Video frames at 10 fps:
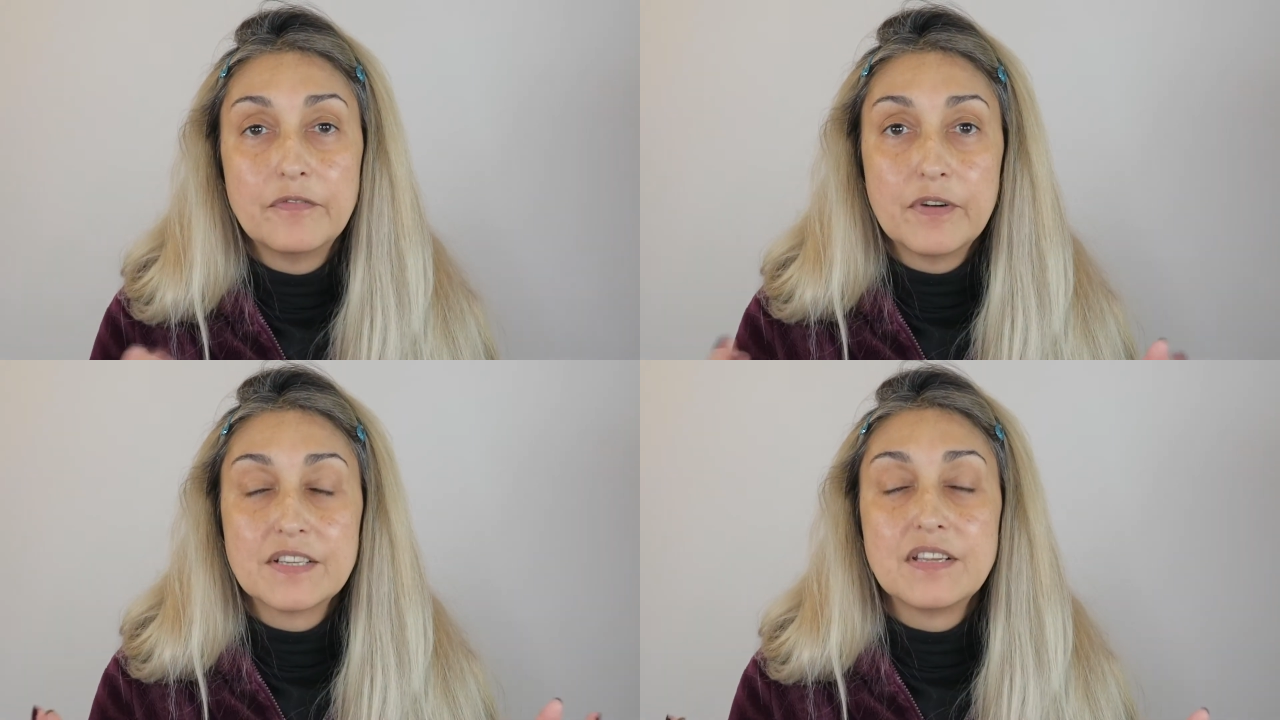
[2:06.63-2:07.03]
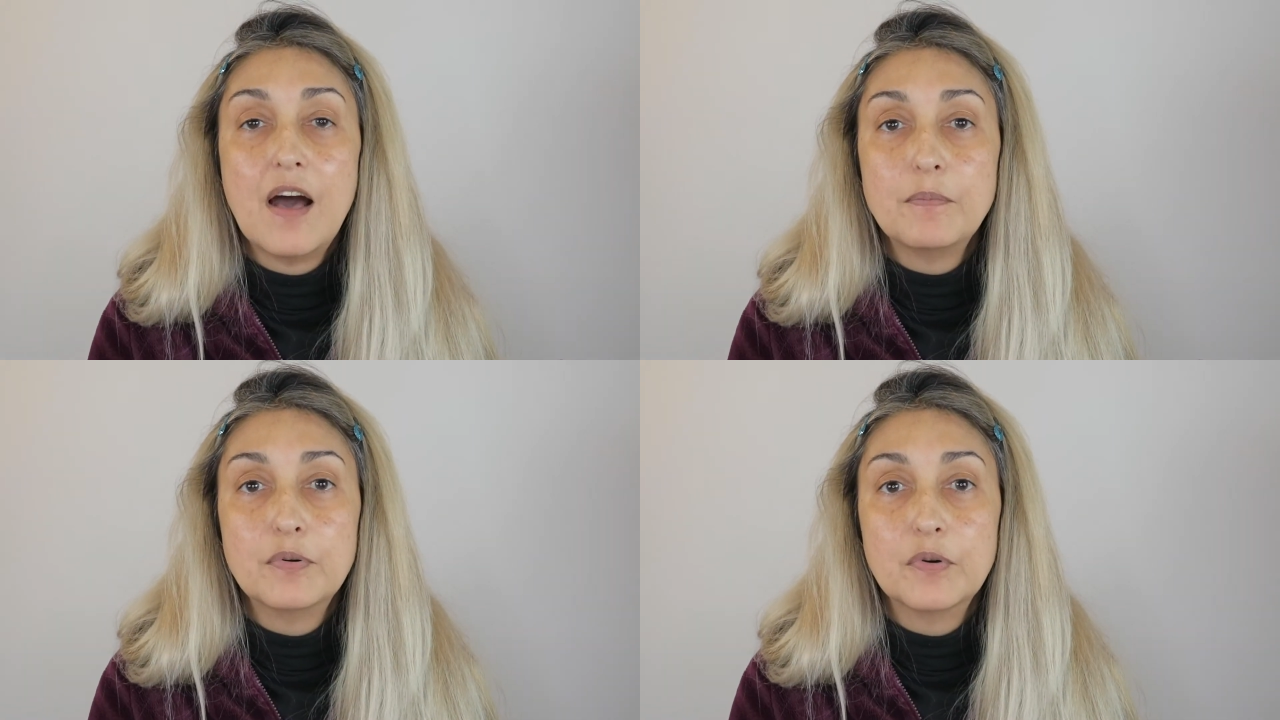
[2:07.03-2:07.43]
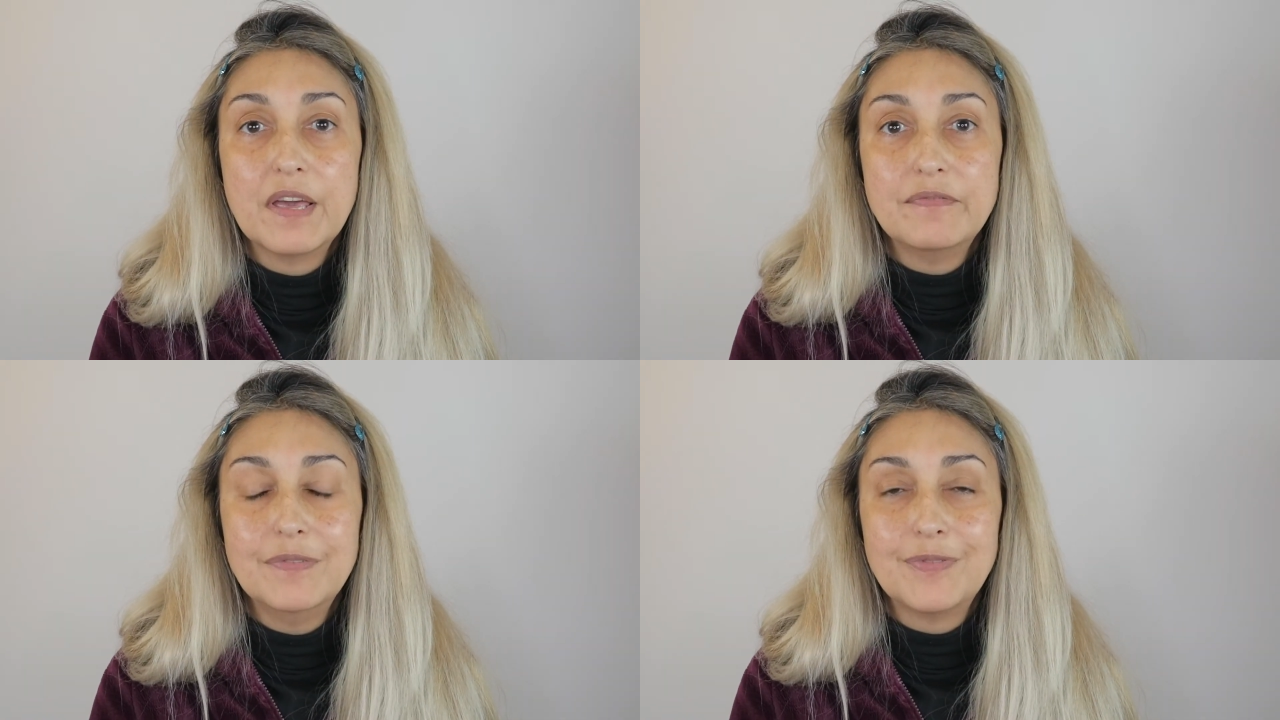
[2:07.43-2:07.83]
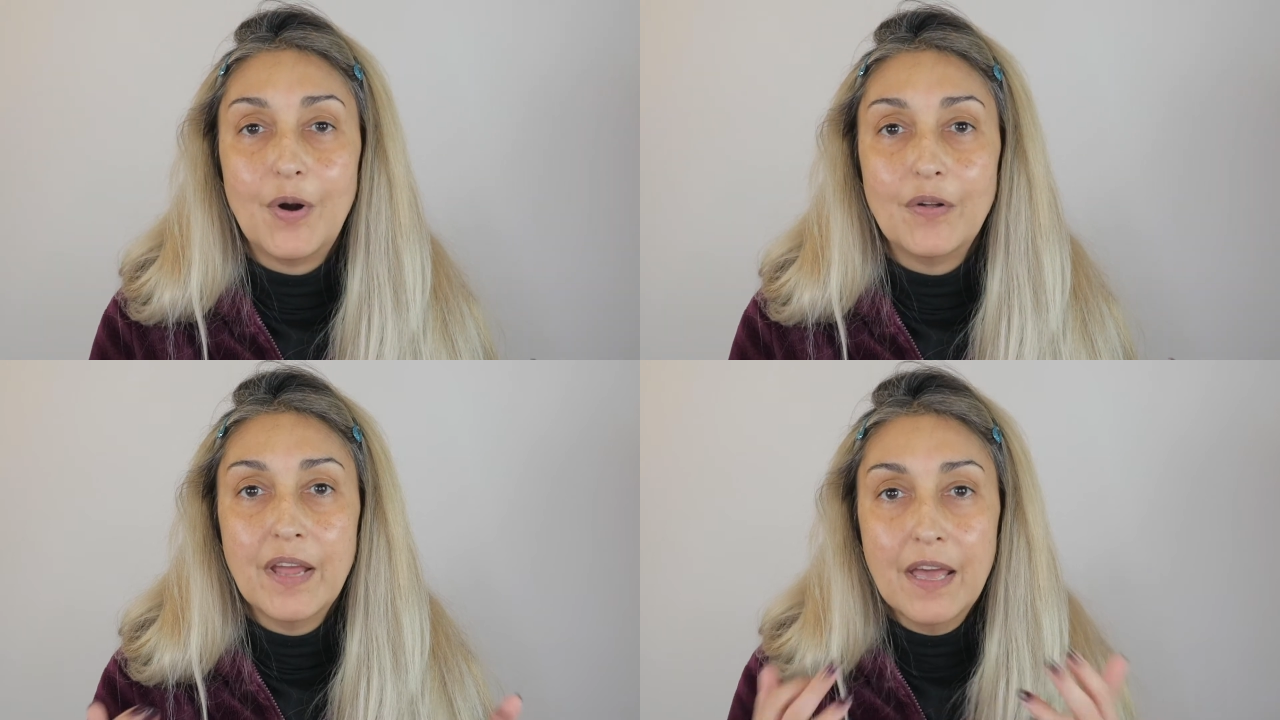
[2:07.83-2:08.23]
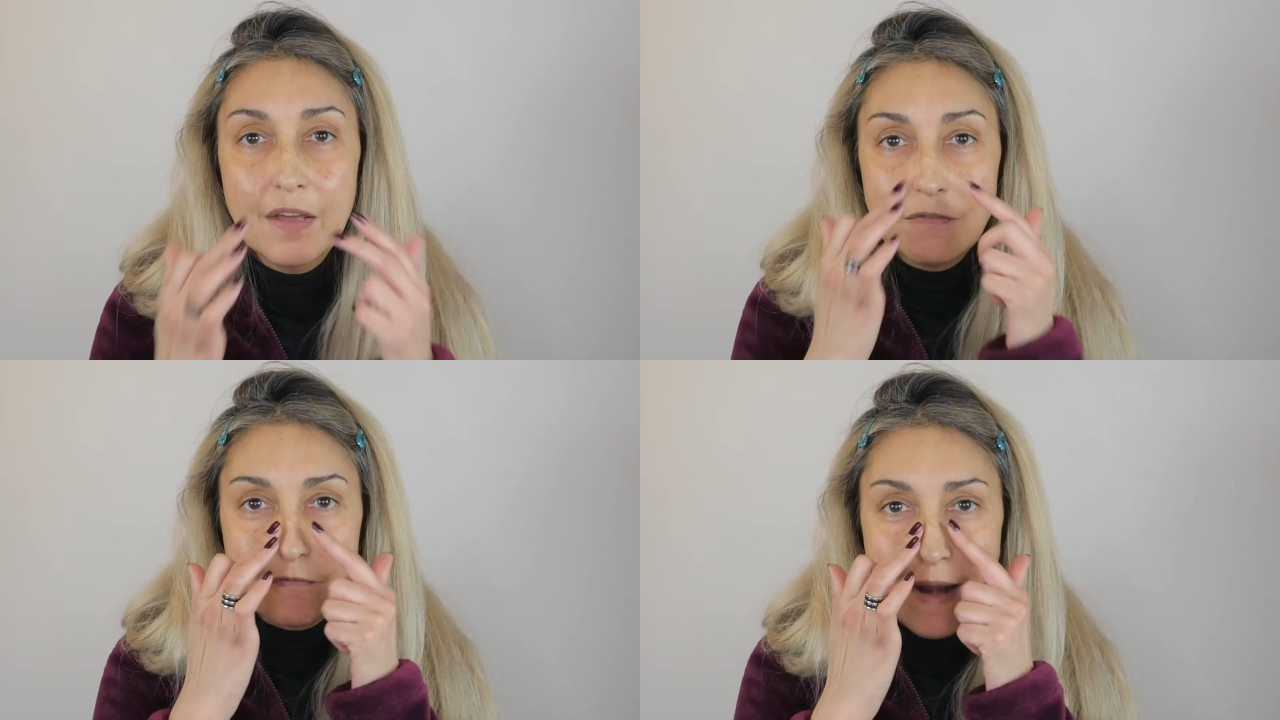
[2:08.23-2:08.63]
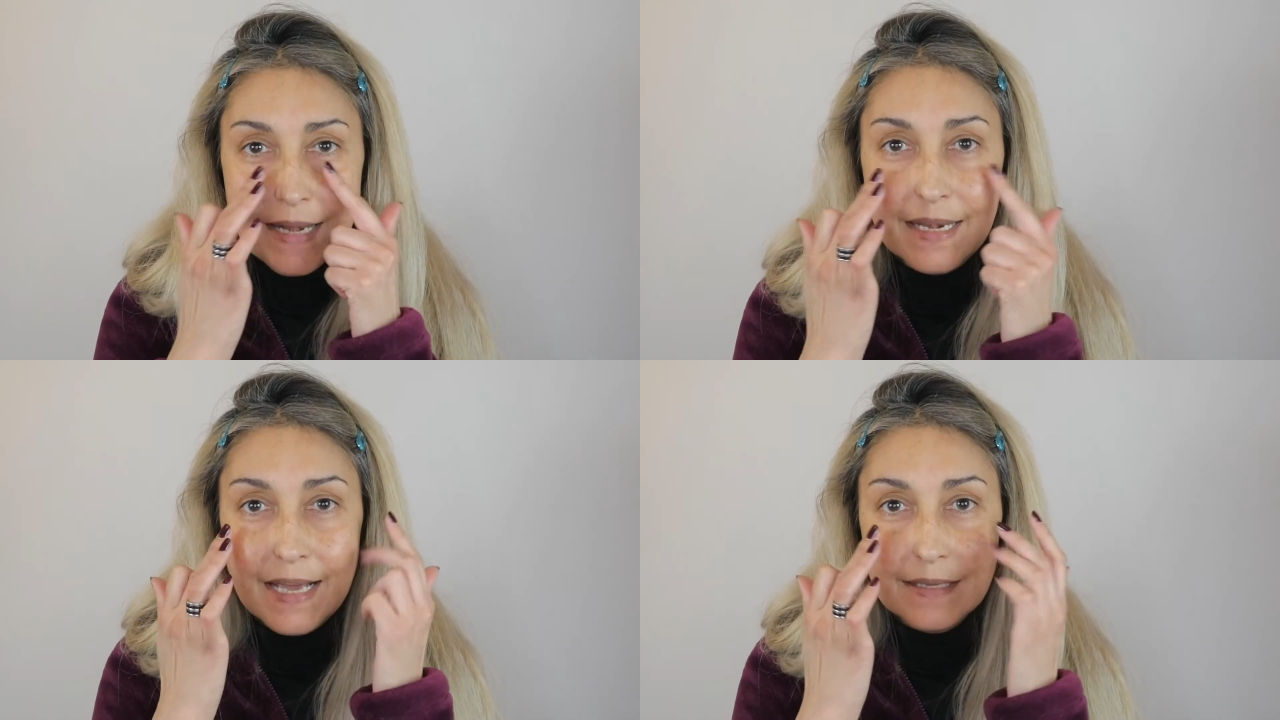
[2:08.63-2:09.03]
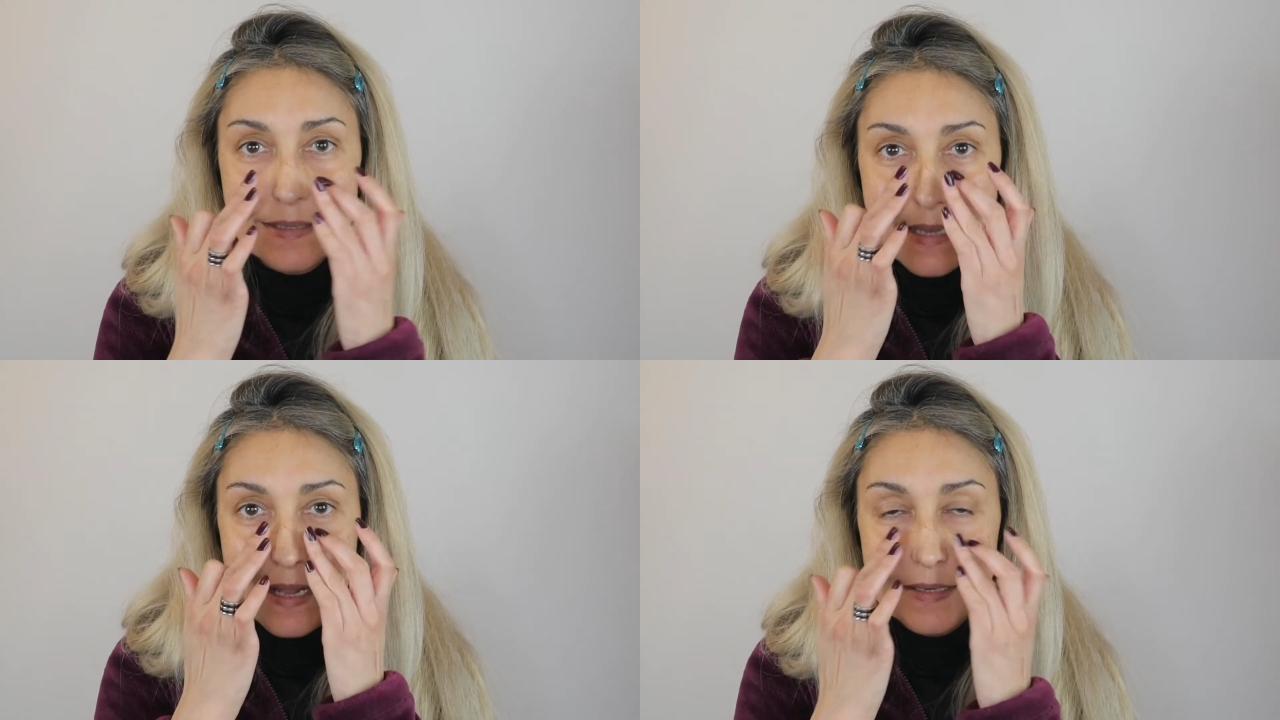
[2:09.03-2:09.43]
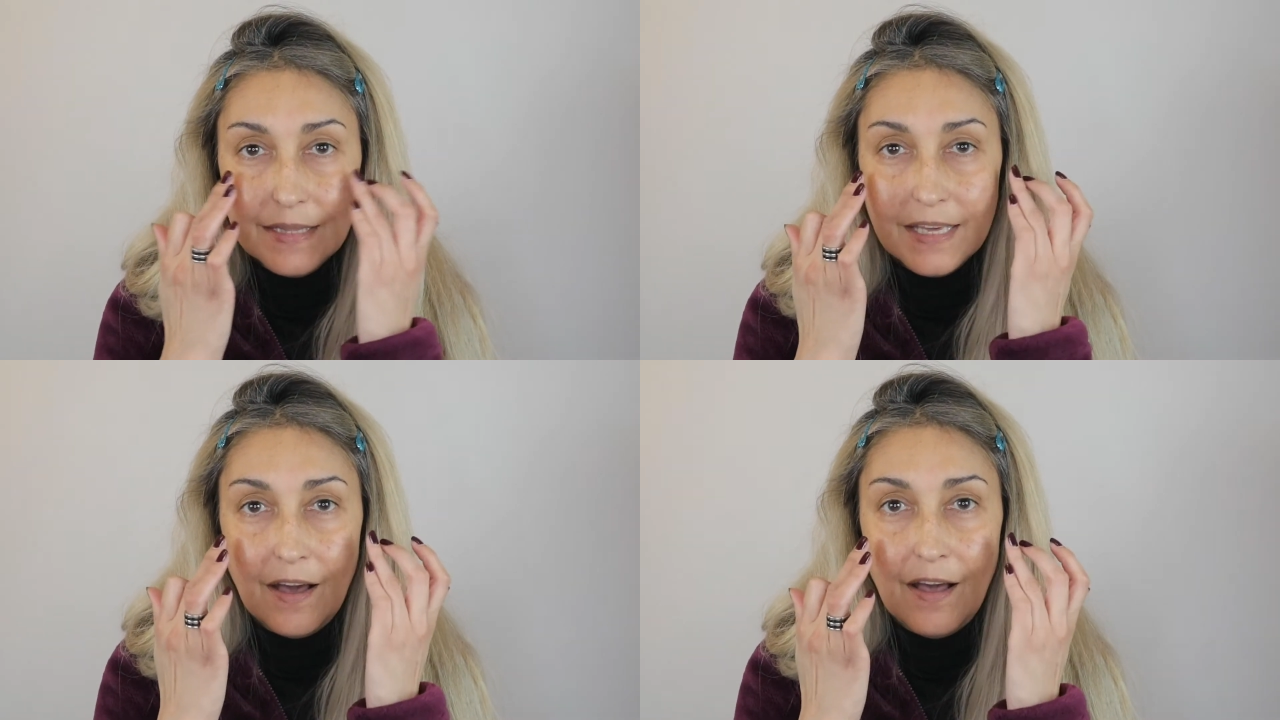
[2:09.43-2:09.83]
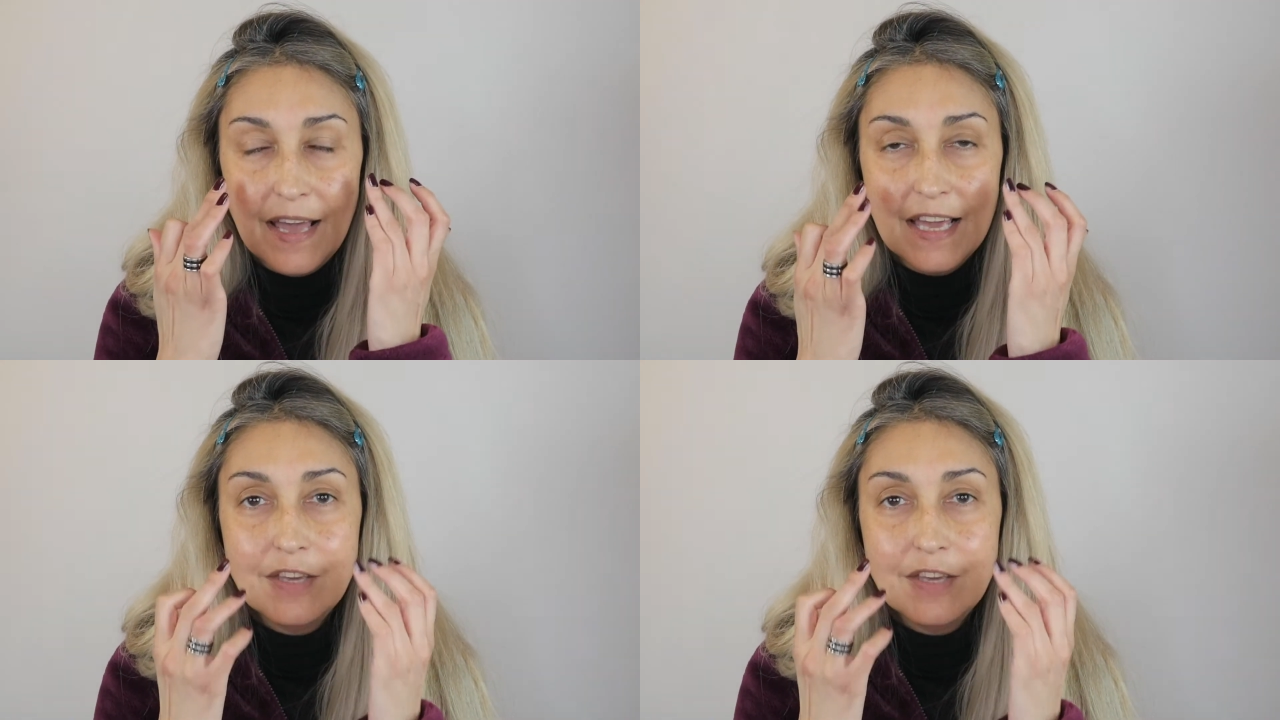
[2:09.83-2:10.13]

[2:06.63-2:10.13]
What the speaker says: For example, if you've got redness under the eye,